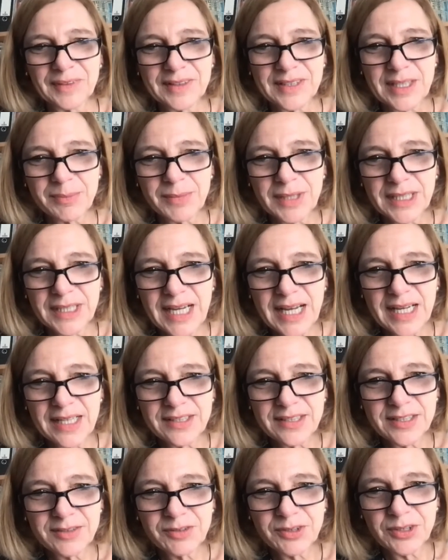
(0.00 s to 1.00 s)
Somebody
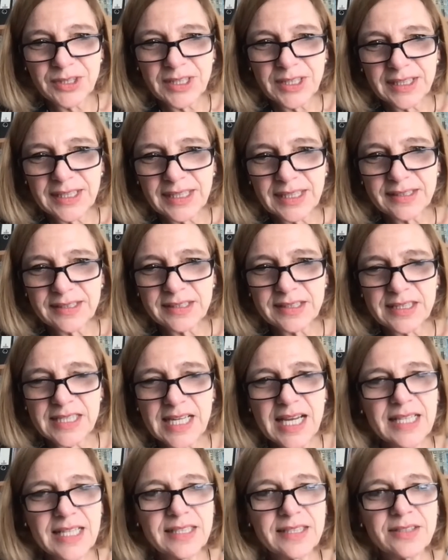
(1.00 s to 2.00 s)
asked if you can get the
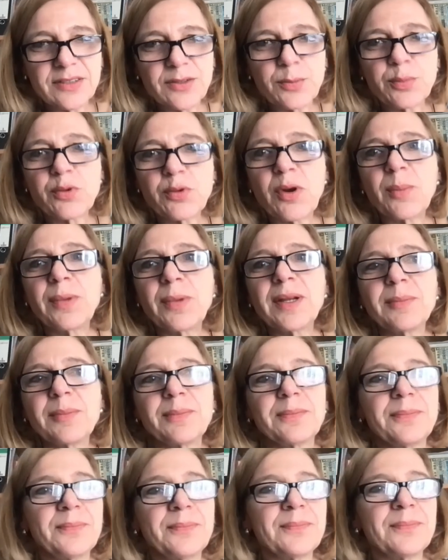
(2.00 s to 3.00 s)
slides, no
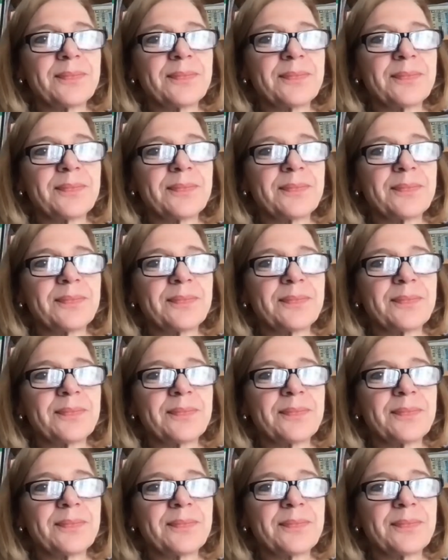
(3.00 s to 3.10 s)
problem.